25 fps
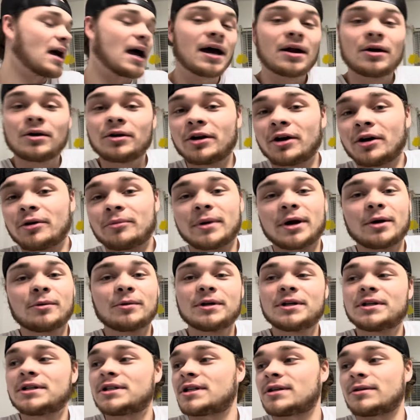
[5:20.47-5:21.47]
I don't know, man.
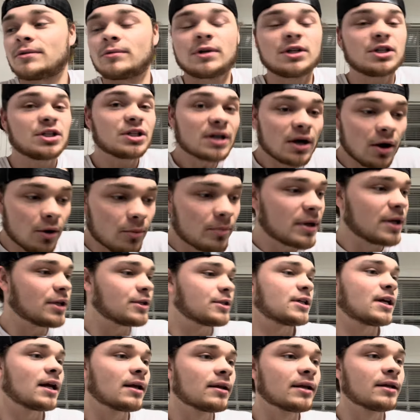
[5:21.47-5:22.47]
We just gonna be
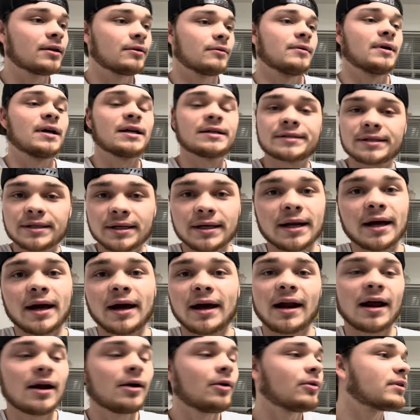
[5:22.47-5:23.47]
chilling the rest of the night.
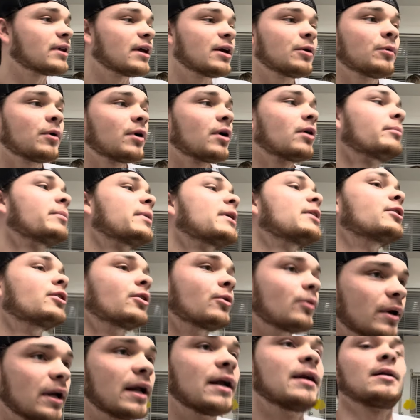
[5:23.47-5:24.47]
I don't think we're gonna be
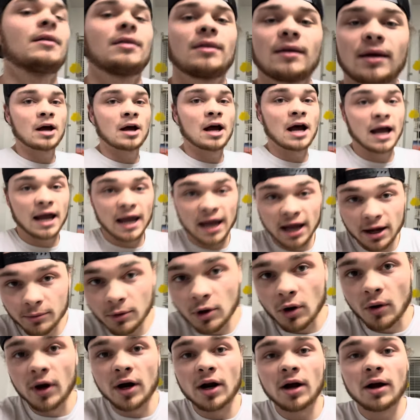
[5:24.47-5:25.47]
doing anything. I am
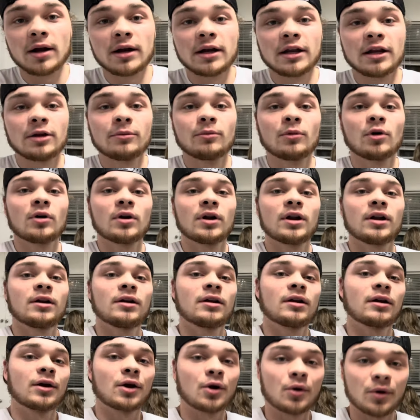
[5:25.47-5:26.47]
going hunting in the morning,
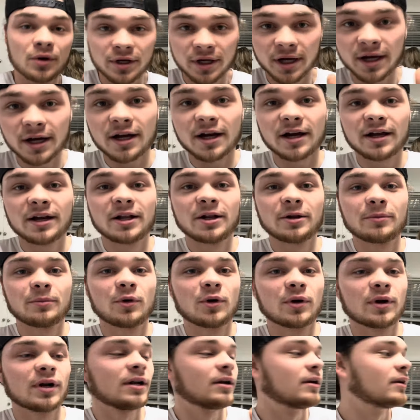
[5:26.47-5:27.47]
going duck hunting in the
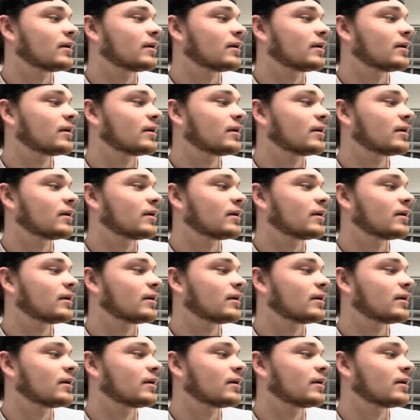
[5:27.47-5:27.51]
morning.